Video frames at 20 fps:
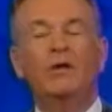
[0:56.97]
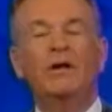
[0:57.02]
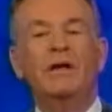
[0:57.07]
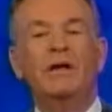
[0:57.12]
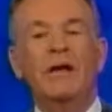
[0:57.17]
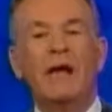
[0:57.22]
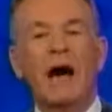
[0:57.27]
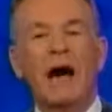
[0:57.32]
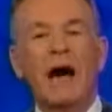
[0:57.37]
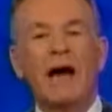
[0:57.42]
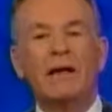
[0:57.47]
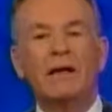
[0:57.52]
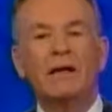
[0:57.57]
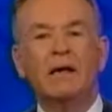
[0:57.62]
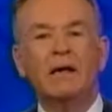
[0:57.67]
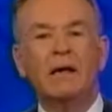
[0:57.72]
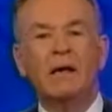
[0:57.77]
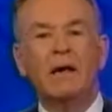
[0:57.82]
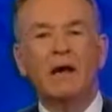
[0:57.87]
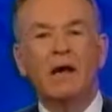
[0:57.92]
not
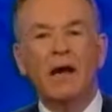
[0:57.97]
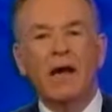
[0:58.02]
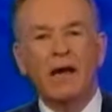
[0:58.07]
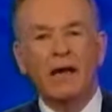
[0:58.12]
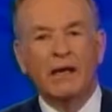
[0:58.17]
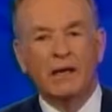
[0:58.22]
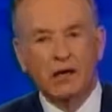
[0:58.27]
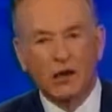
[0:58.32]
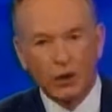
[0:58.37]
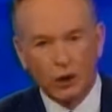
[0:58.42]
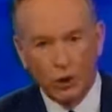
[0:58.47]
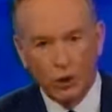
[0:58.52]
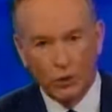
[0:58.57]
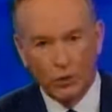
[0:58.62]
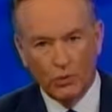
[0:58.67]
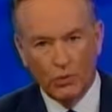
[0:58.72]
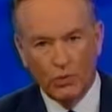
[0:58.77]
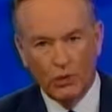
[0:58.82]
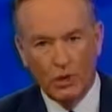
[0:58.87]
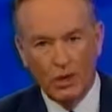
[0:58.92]
a
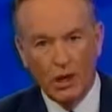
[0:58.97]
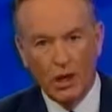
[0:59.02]
clue,